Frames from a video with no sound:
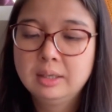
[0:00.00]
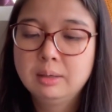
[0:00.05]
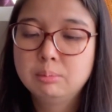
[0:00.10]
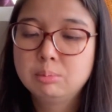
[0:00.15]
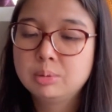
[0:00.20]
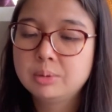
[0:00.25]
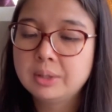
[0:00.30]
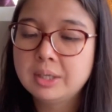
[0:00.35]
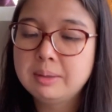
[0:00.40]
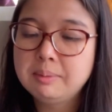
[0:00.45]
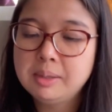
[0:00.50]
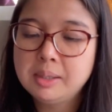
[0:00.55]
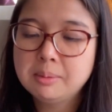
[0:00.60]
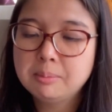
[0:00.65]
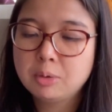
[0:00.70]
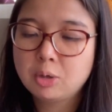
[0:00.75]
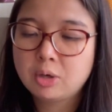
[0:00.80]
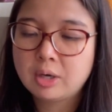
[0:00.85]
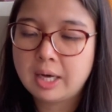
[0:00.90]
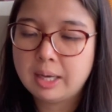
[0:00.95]

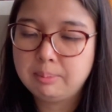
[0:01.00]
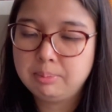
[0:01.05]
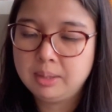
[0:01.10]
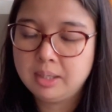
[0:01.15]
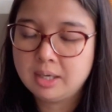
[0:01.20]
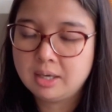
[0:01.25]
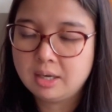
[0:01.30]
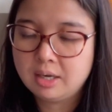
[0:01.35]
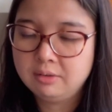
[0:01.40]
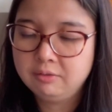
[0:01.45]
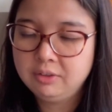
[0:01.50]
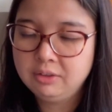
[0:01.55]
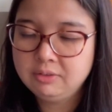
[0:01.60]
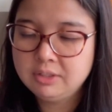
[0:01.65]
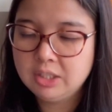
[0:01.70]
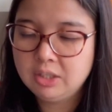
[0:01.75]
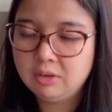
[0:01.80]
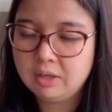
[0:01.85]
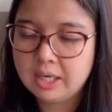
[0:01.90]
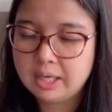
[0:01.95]
Premium crepe yarn,
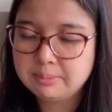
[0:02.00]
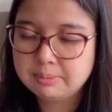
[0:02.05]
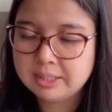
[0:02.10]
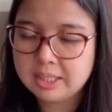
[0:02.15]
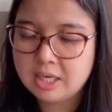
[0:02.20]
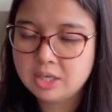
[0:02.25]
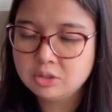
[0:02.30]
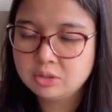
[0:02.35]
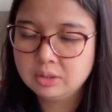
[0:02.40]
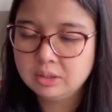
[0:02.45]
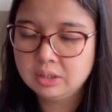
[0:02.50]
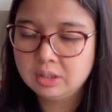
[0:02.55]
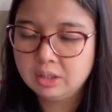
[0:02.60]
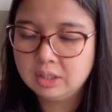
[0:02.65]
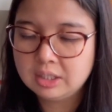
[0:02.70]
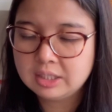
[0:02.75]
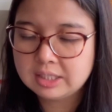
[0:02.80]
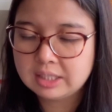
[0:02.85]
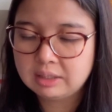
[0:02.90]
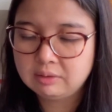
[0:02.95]
50 grams,
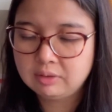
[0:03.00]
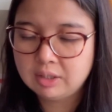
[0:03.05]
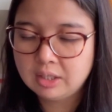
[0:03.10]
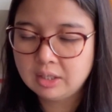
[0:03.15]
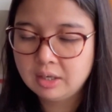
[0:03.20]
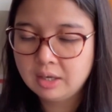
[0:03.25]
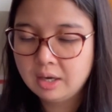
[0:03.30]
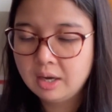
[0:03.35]
137